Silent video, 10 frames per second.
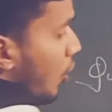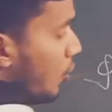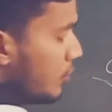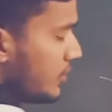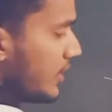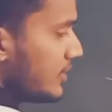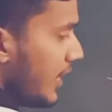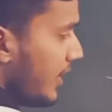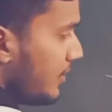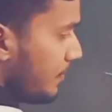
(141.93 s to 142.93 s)
who says
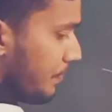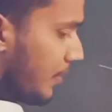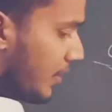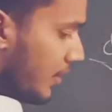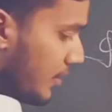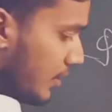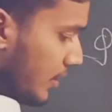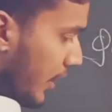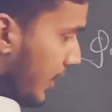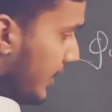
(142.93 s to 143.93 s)
that
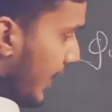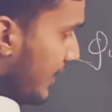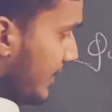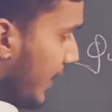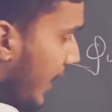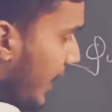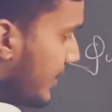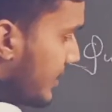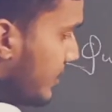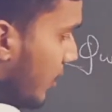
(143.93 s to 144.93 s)
delta
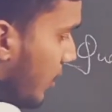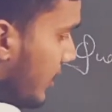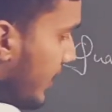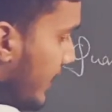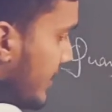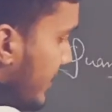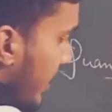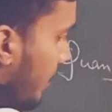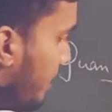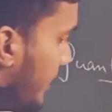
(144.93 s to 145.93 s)
x dot
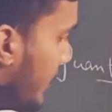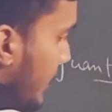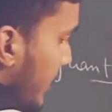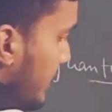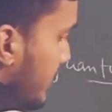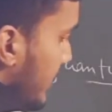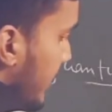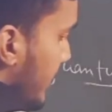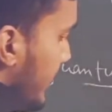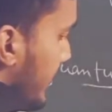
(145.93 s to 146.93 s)
delta p is
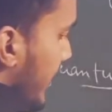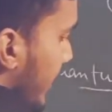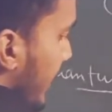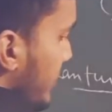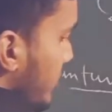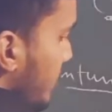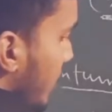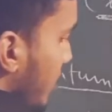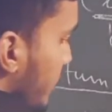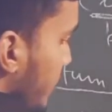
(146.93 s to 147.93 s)
greater than h
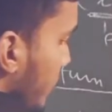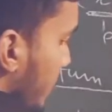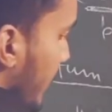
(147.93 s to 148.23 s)
upon 4